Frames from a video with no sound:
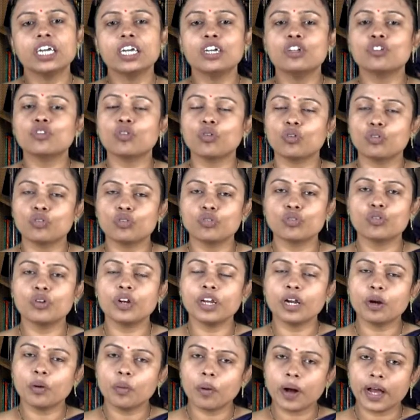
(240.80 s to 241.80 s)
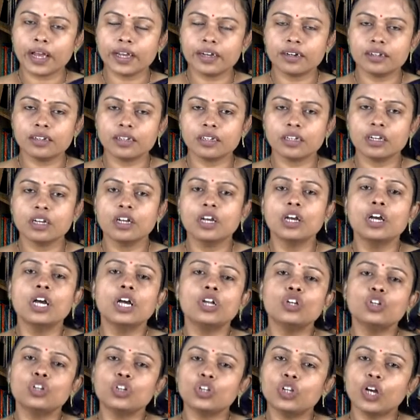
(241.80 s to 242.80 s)
is also required
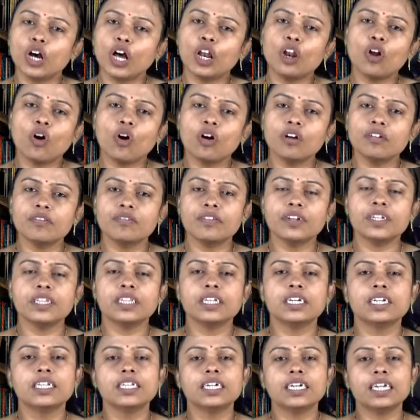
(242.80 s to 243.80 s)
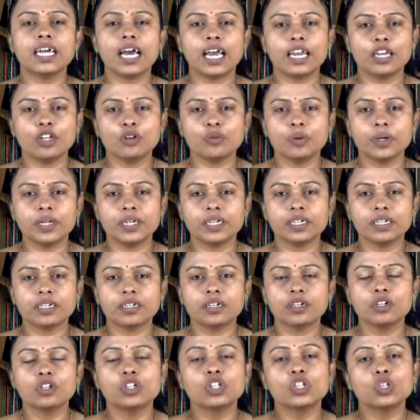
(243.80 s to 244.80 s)
along with the diluent
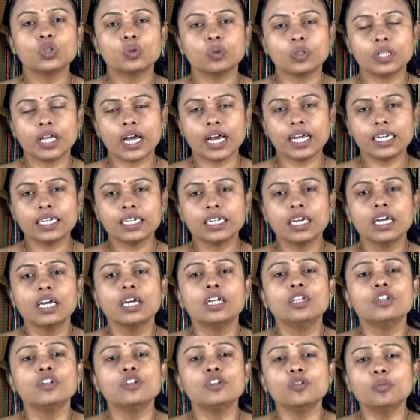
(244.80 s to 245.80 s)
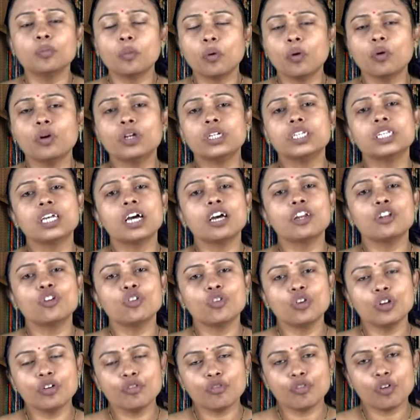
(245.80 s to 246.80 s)
so that the spores are
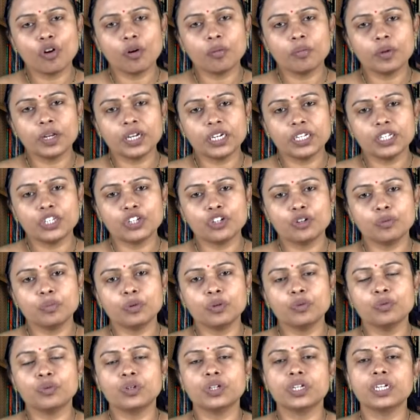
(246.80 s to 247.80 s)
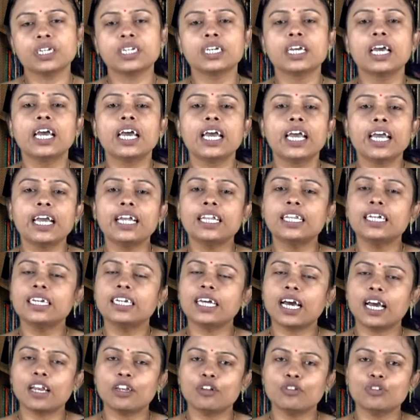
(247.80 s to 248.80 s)
uniformly distributed in the
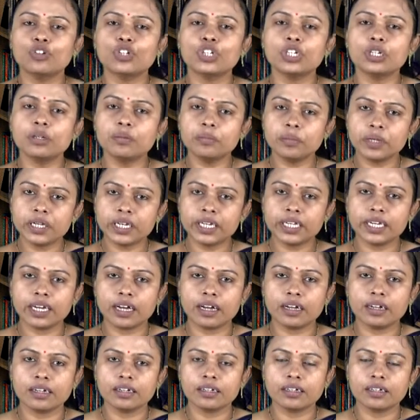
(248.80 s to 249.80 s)
dilution media.